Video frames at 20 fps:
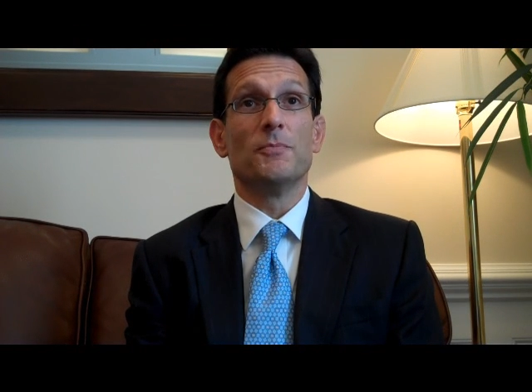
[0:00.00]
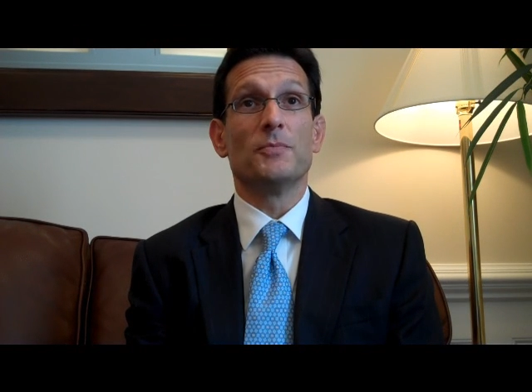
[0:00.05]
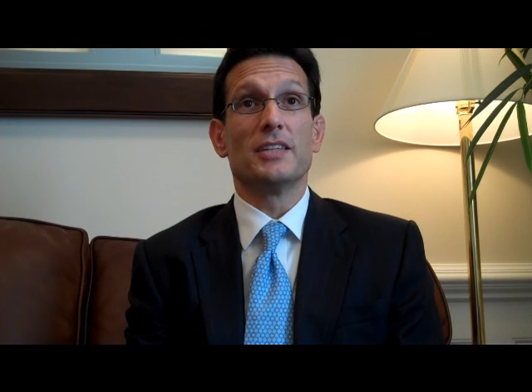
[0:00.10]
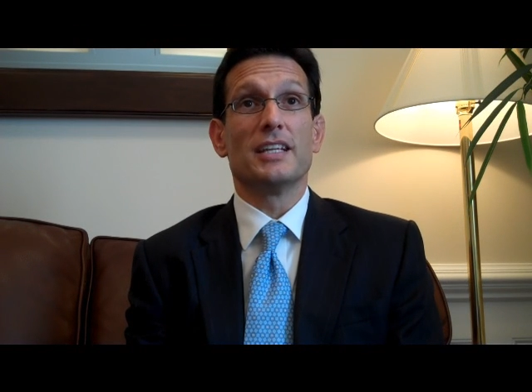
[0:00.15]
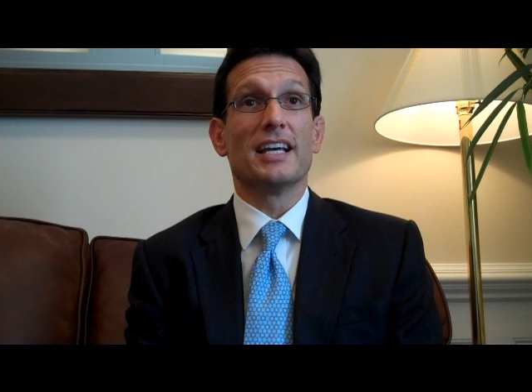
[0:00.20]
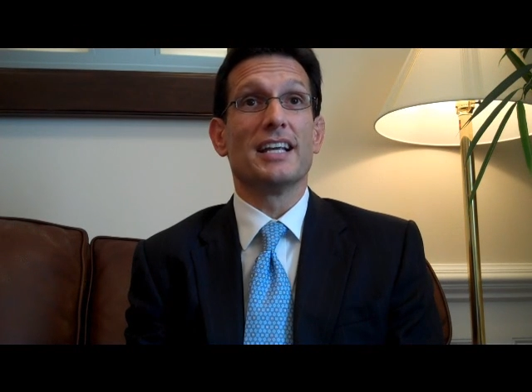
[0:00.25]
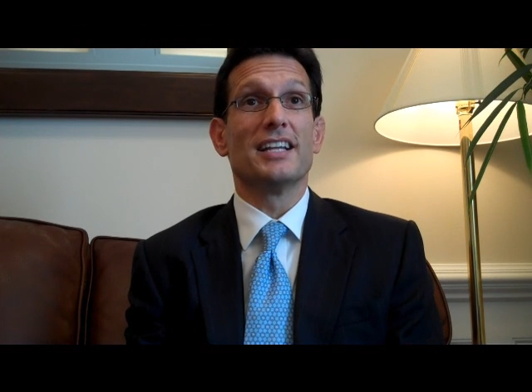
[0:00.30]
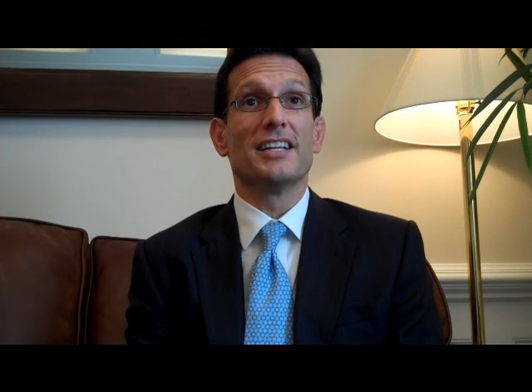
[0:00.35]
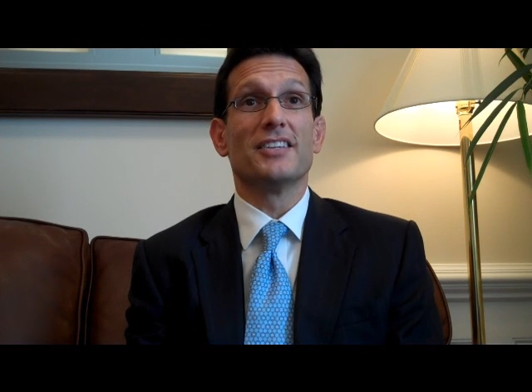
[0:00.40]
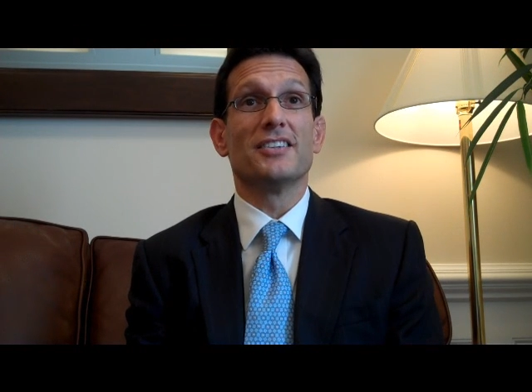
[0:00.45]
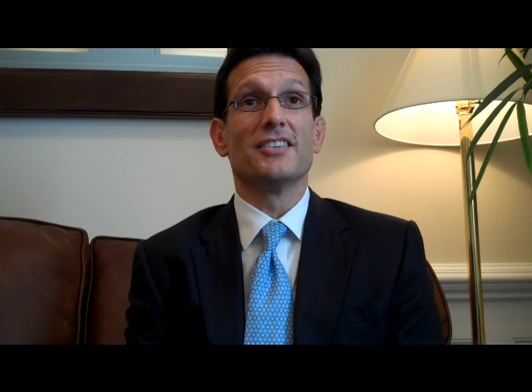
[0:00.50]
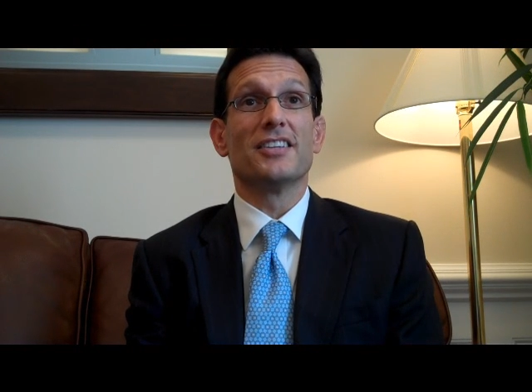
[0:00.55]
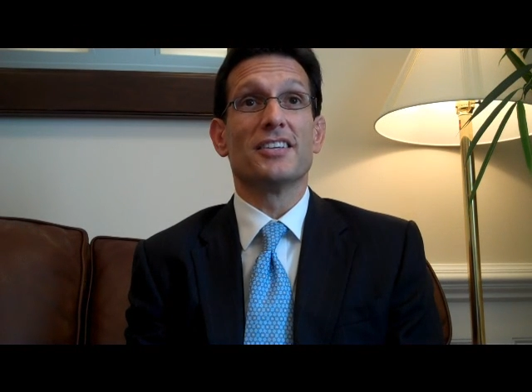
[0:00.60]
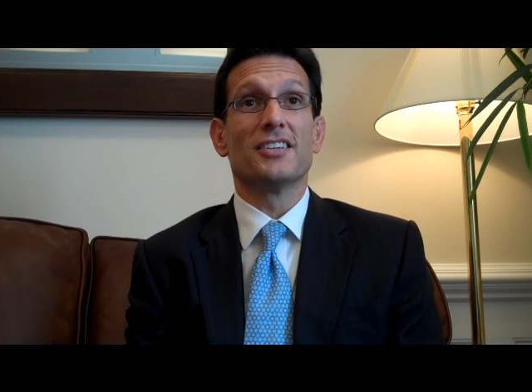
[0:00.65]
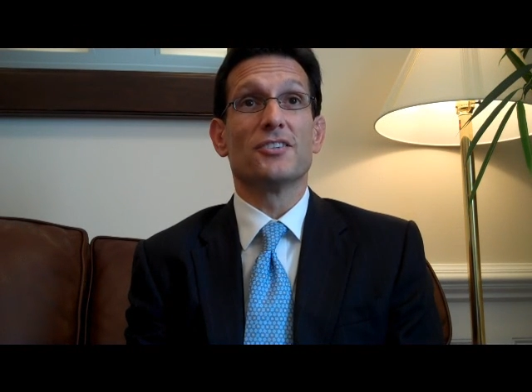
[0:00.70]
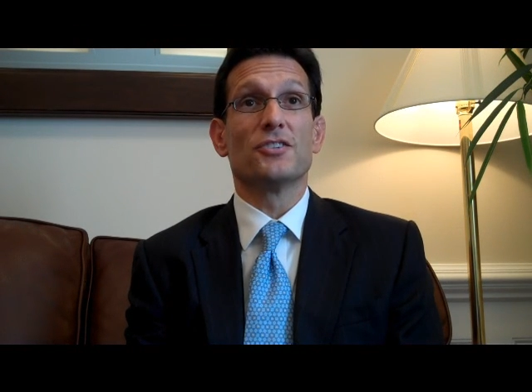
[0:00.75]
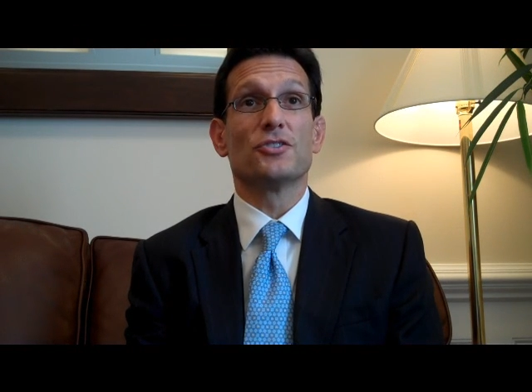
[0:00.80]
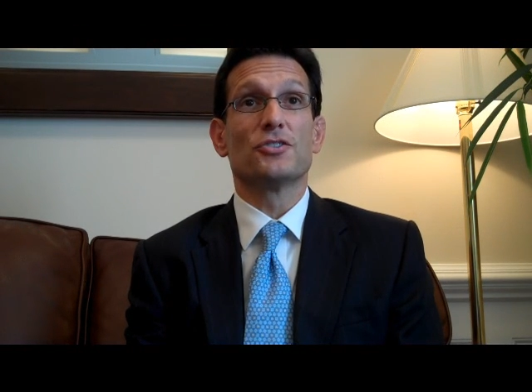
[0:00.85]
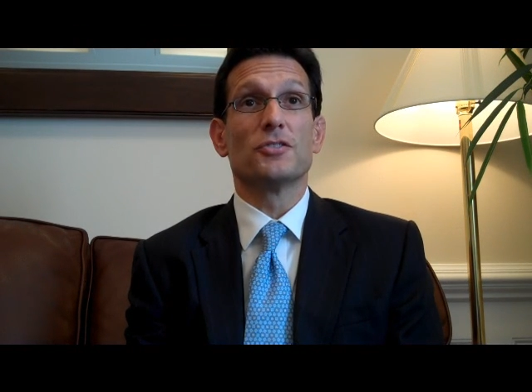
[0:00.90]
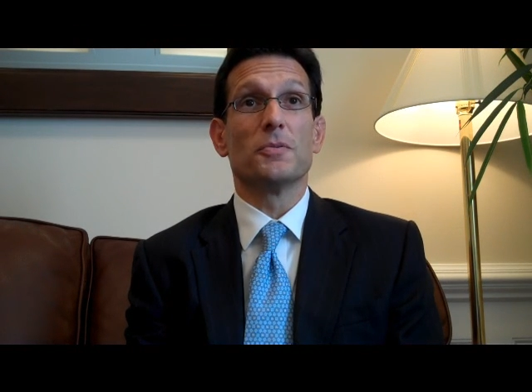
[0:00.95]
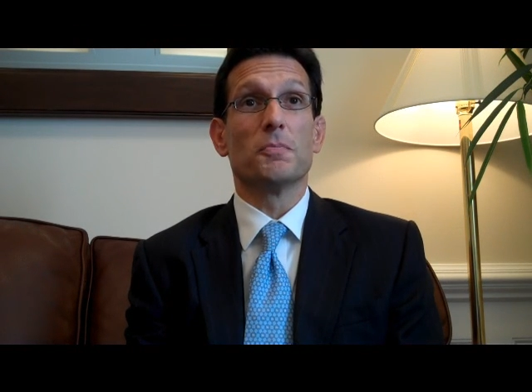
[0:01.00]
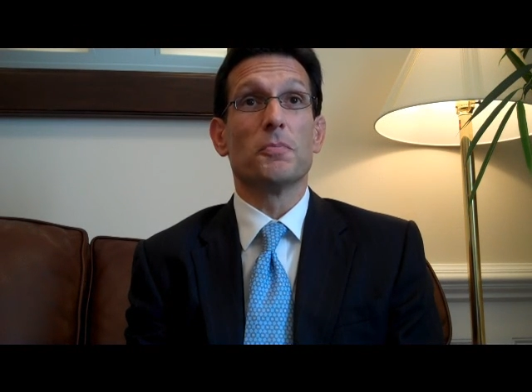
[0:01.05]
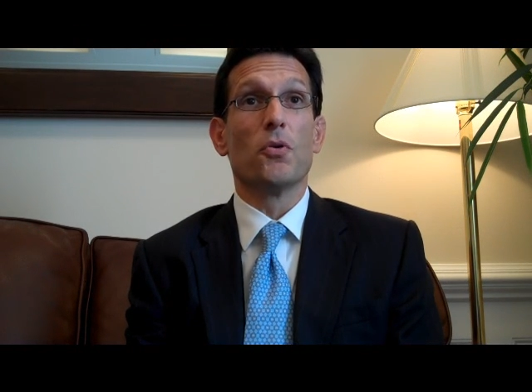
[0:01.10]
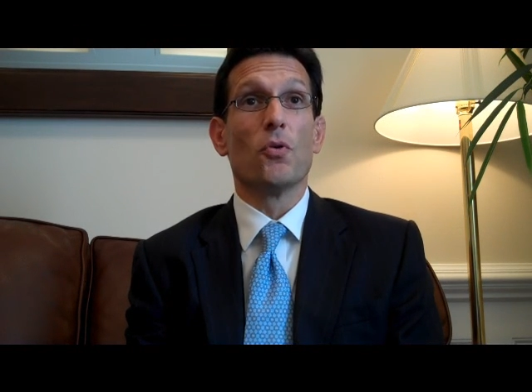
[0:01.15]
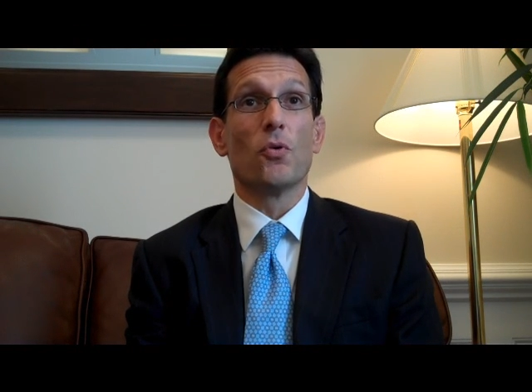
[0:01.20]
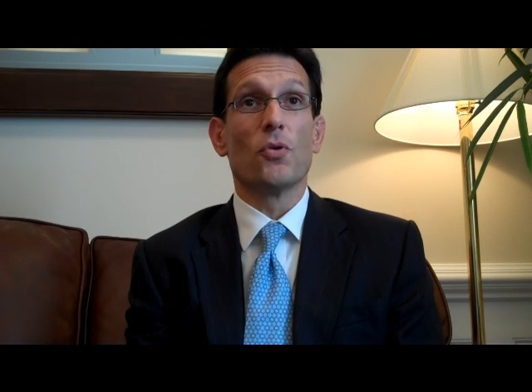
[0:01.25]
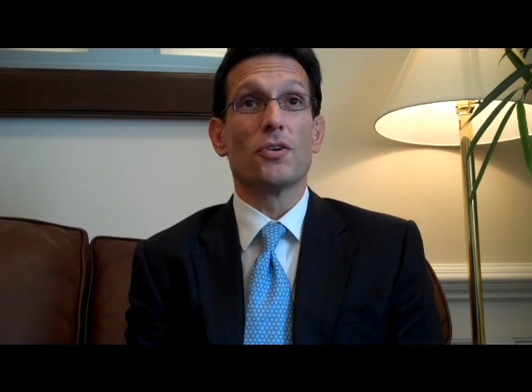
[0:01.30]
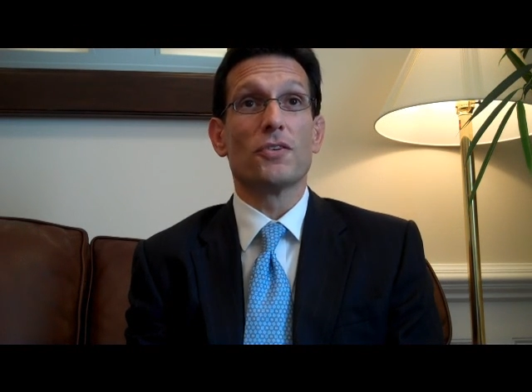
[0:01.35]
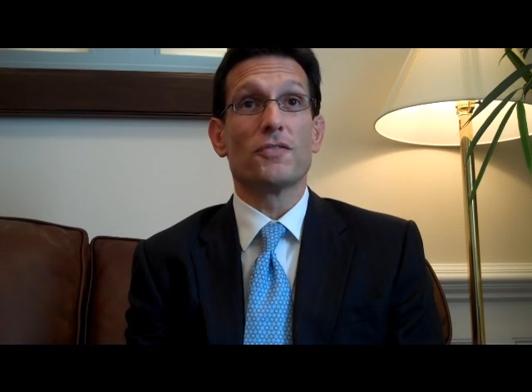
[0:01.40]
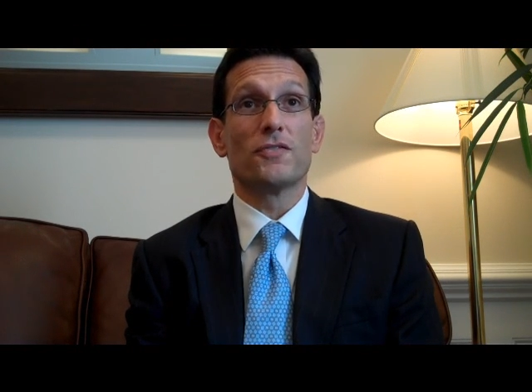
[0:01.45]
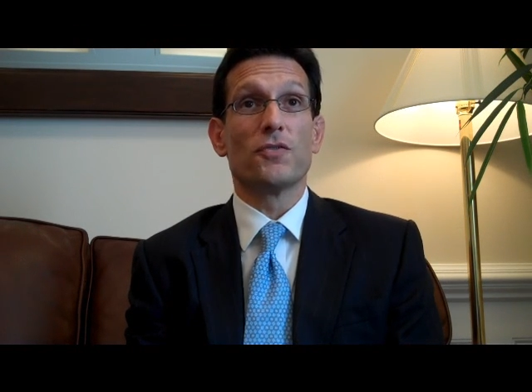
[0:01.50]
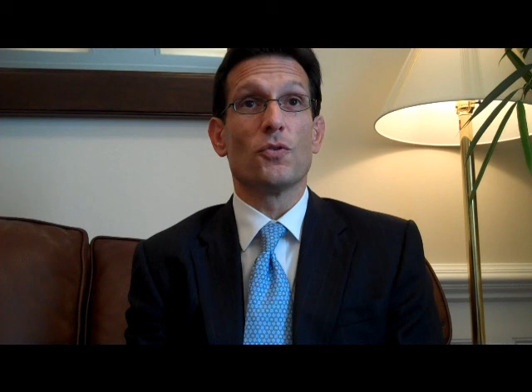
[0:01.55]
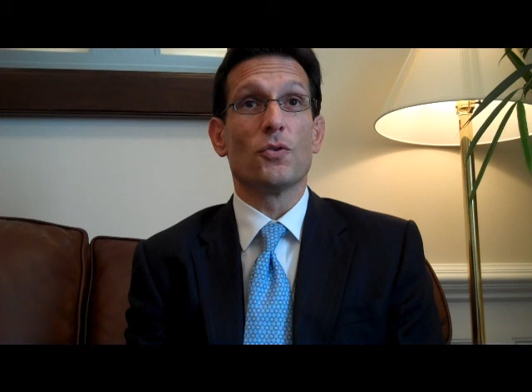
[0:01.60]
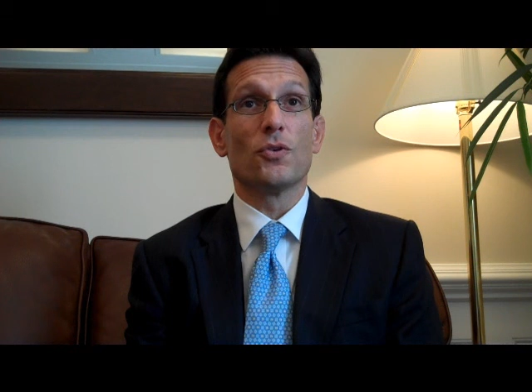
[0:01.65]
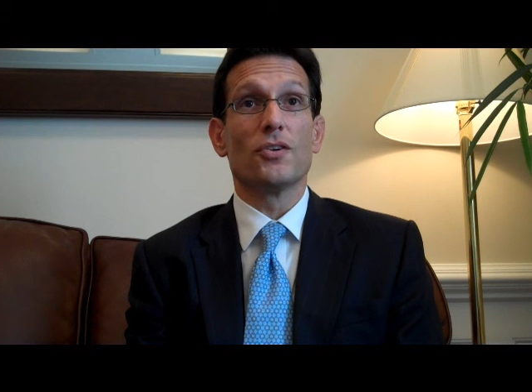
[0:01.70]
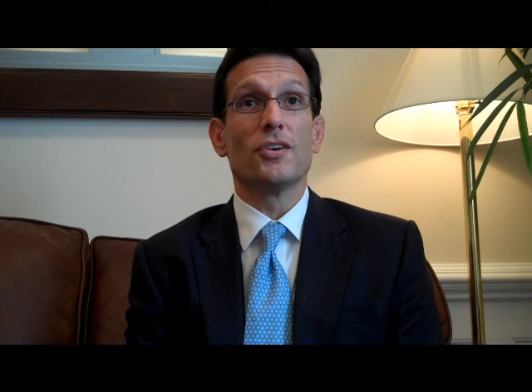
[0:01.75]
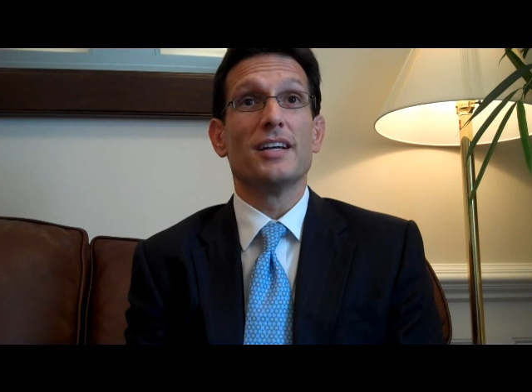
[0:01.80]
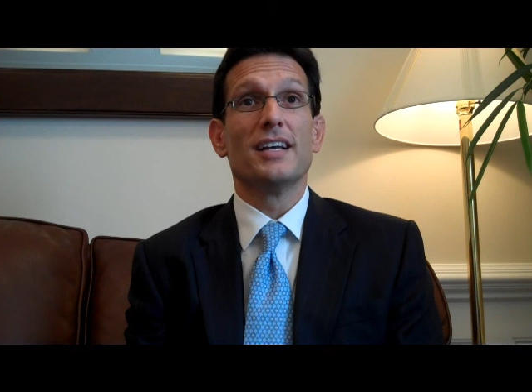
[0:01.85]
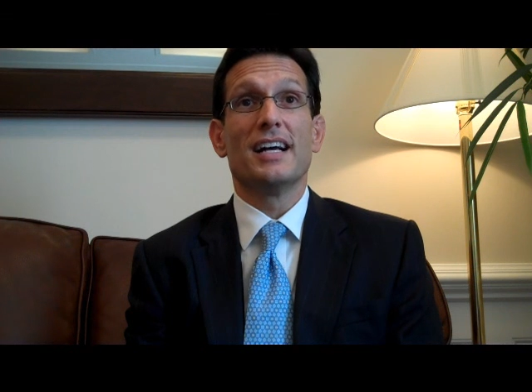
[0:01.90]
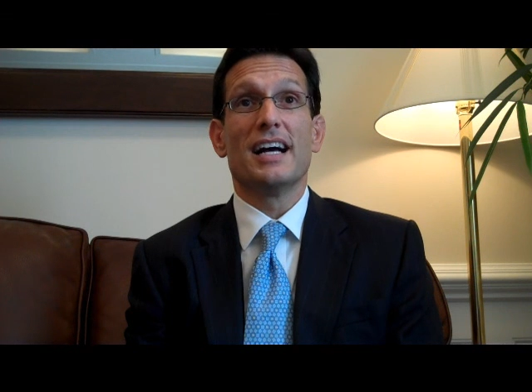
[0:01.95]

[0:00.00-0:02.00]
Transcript: getting their support for